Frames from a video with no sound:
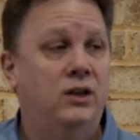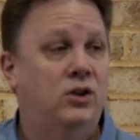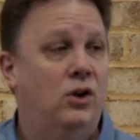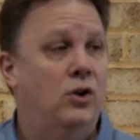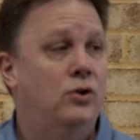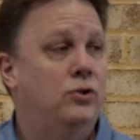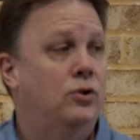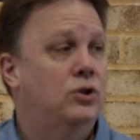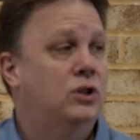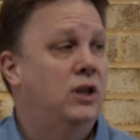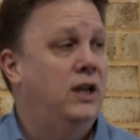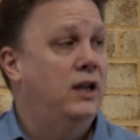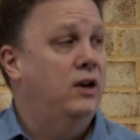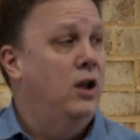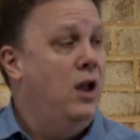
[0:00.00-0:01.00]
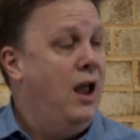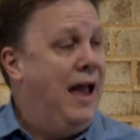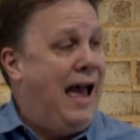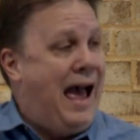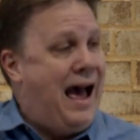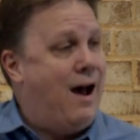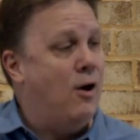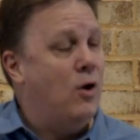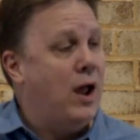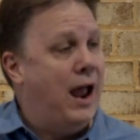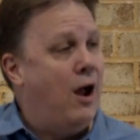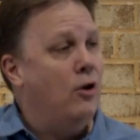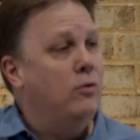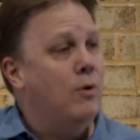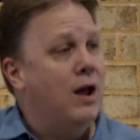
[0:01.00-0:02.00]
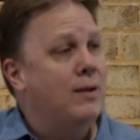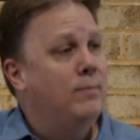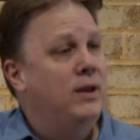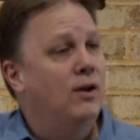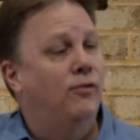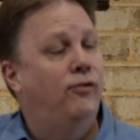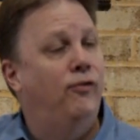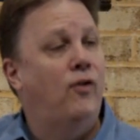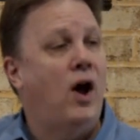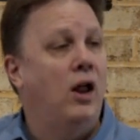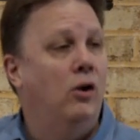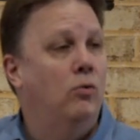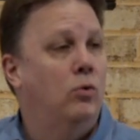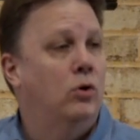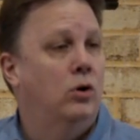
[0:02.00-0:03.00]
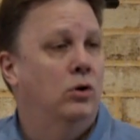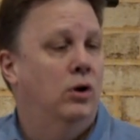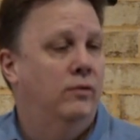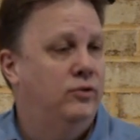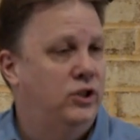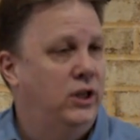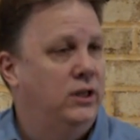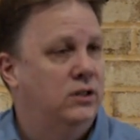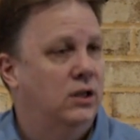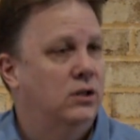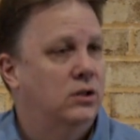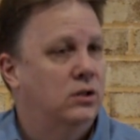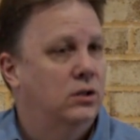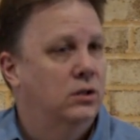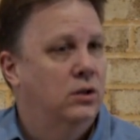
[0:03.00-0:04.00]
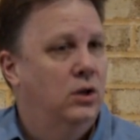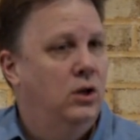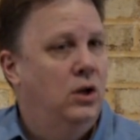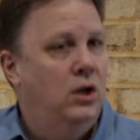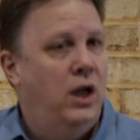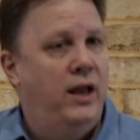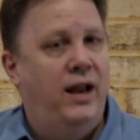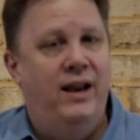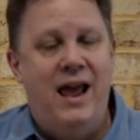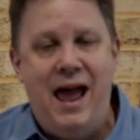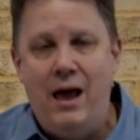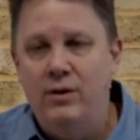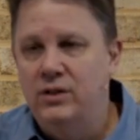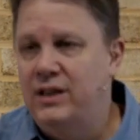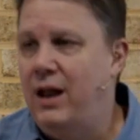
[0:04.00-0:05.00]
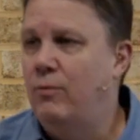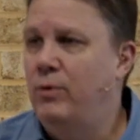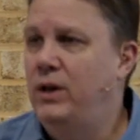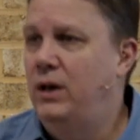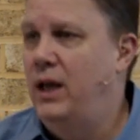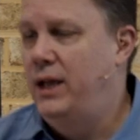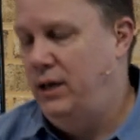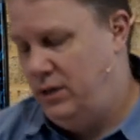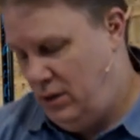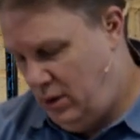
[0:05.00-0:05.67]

to understand how, how do I be a follower of Jesus? And, and how does that relate